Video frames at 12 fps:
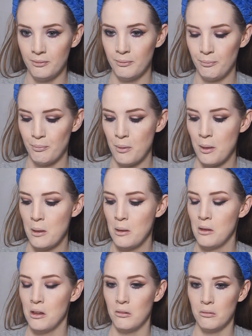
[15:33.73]
I'm
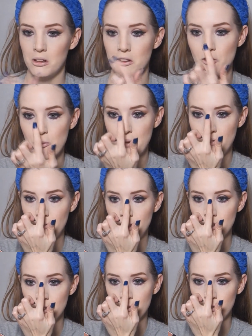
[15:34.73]
going to use my
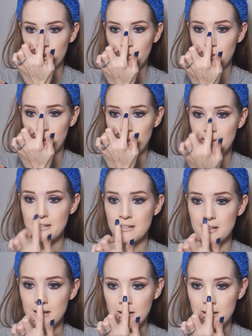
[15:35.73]
finger for the rest,